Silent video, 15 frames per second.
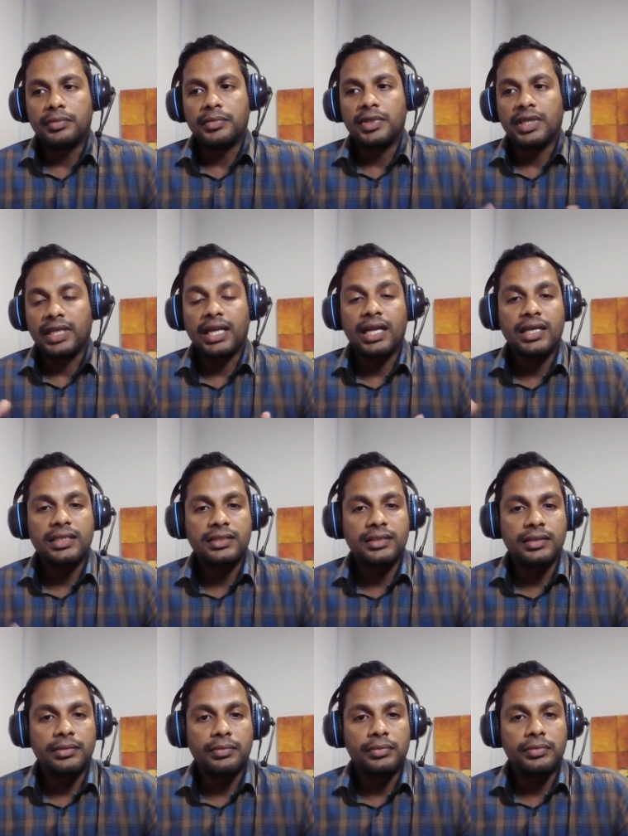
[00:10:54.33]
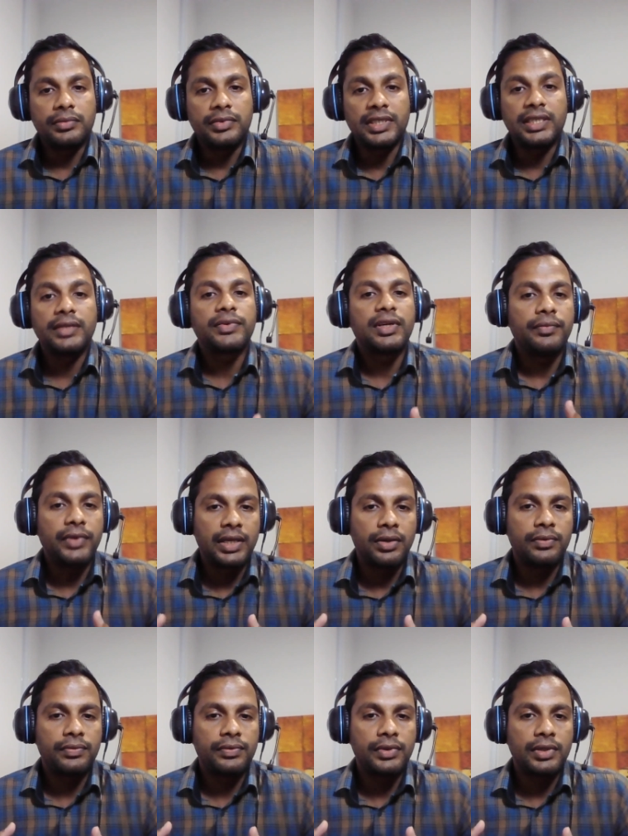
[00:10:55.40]
realize the different way of
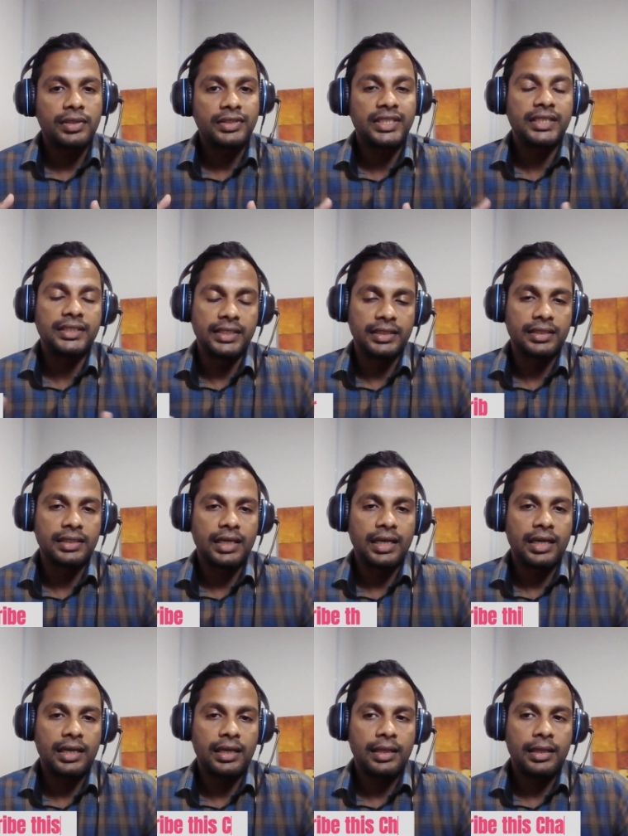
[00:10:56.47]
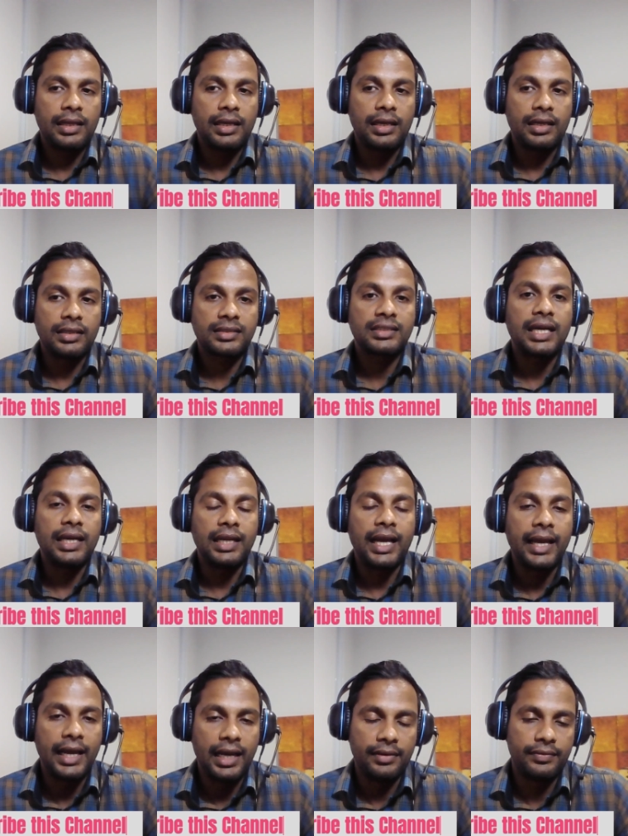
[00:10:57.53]
teaching style I
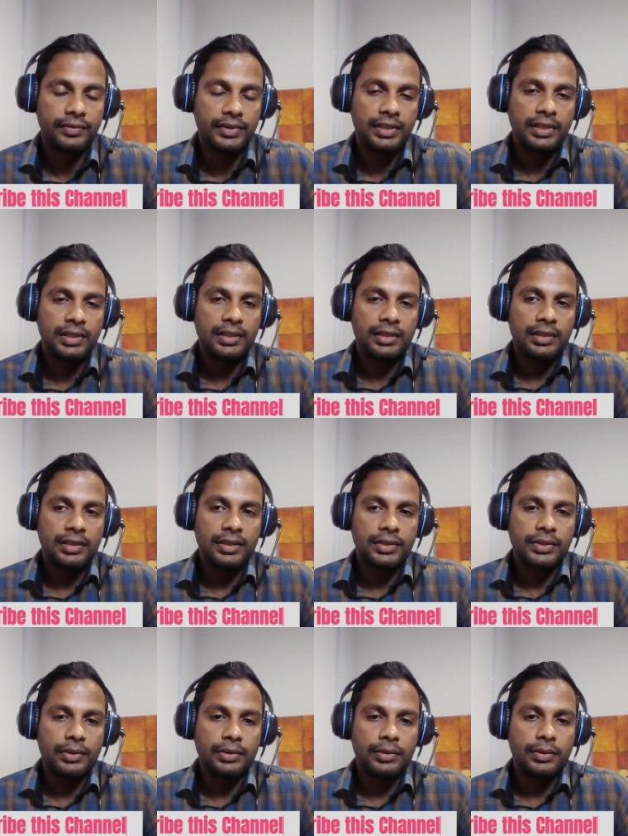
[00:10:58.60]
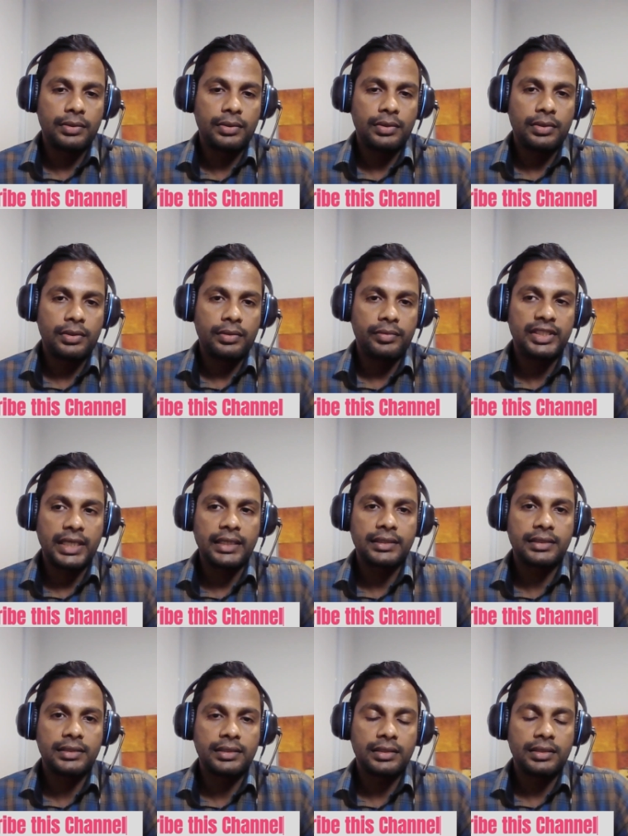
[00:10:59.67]
have. So with
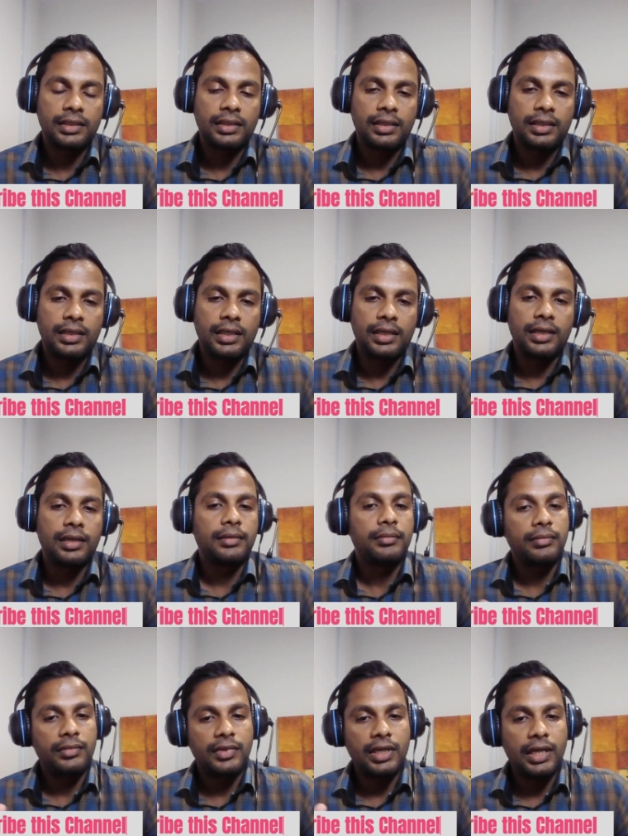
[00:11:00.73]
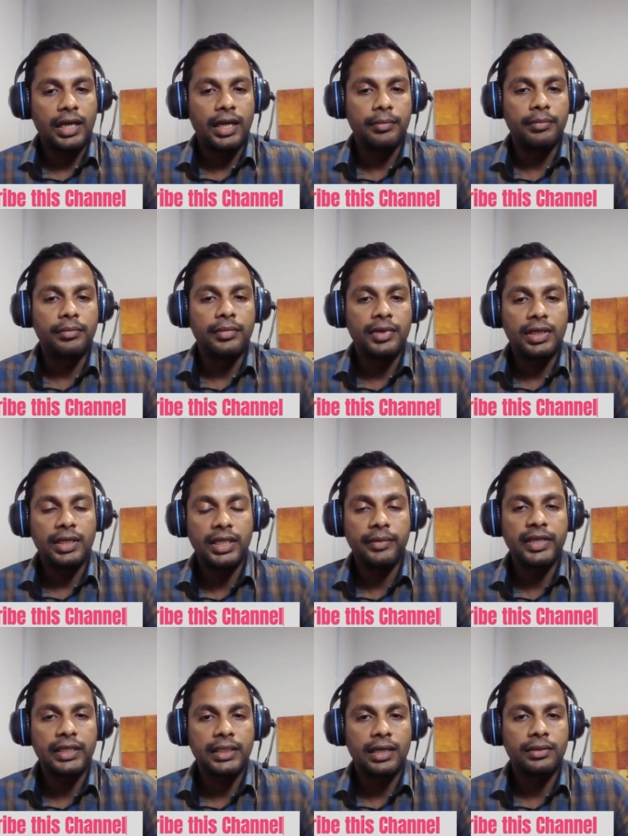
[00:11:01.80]
that, I'm
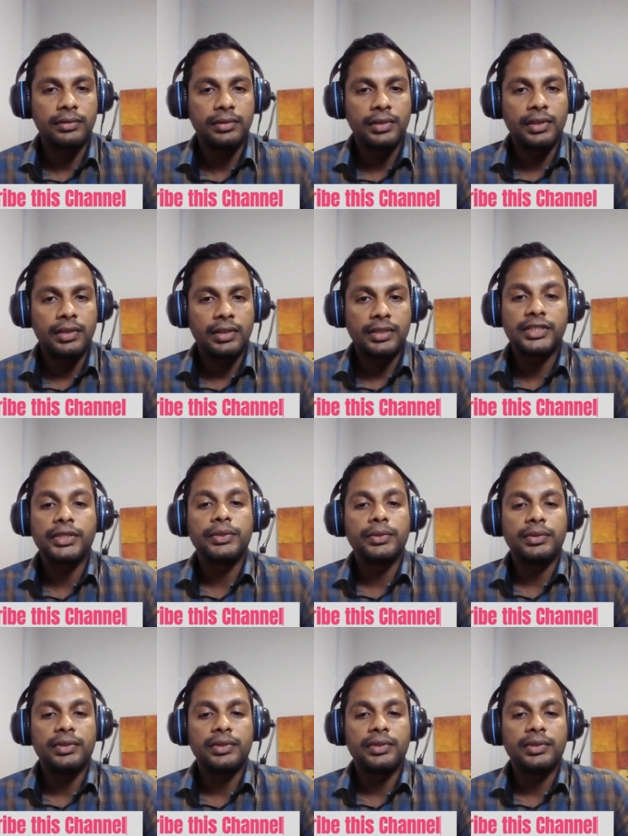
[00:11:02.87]
leaving now. See you